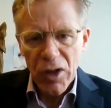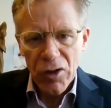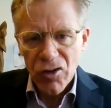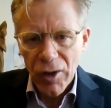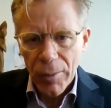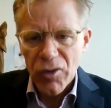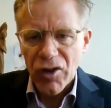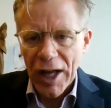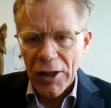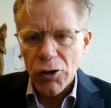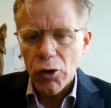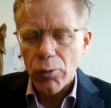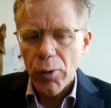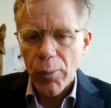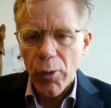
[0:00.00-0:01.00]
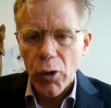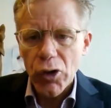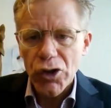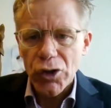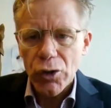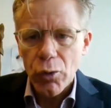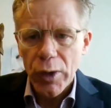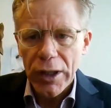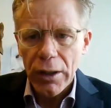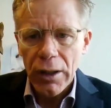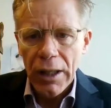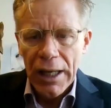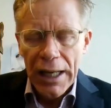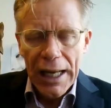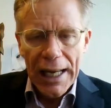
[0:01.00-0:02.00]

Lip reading: A substantial proportion will.